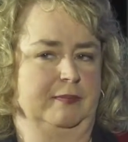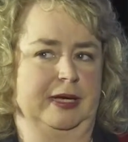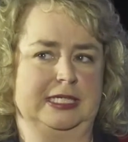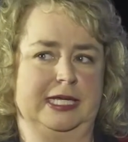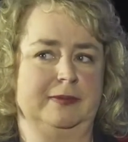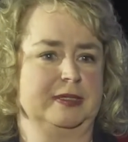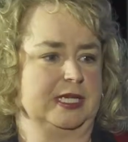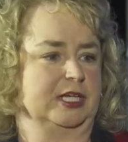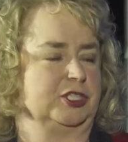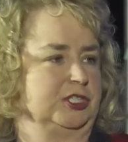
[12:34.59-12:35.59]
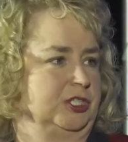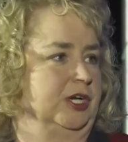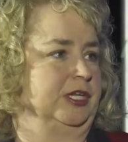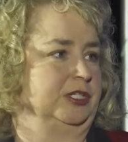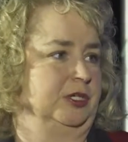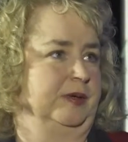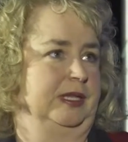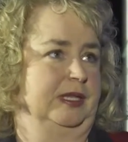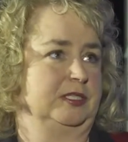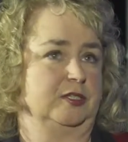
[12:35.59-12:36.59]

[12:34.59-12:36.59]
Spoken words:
And my team has actually started doing this.